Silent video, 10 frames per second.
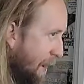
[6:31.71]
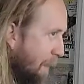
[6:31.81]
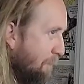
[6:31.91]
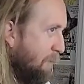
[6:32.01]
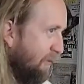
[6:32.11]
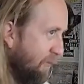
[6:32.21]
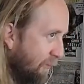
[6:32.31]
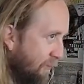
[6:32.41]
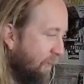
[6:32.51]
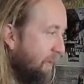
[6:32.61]
of help push
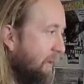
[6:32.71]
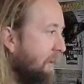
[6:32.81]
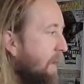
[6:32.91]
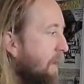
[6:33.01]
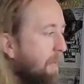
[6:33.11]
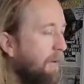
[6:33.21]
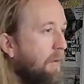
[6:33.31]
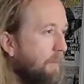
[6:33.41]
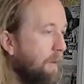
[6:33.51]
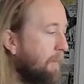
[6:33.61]
you through it, but you
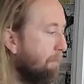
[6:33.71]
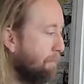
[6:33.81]
don't need it.